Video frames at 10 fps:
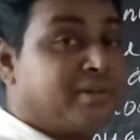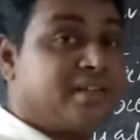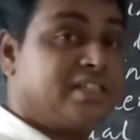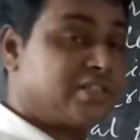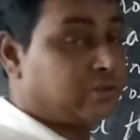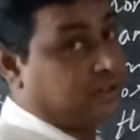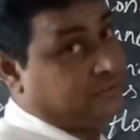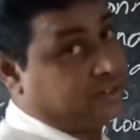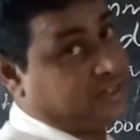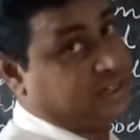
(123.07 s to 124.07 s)
made the soil
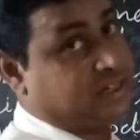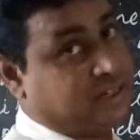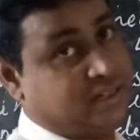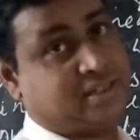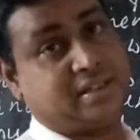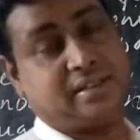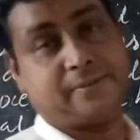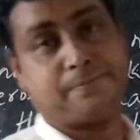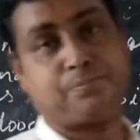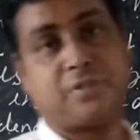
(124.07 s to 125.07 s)
fertile. Understand?
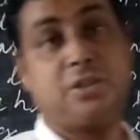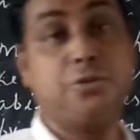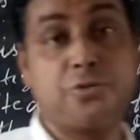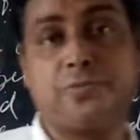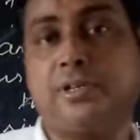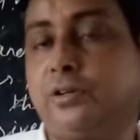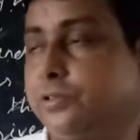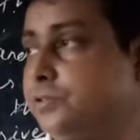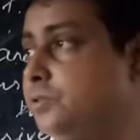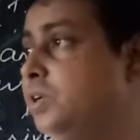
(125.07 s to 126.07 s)
Due to flood
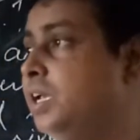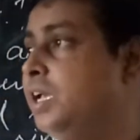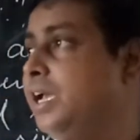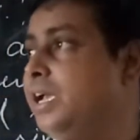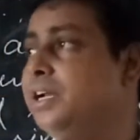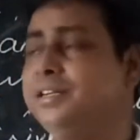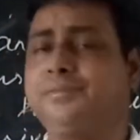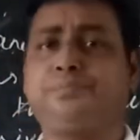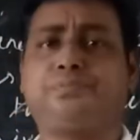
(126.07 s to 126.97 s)
also. And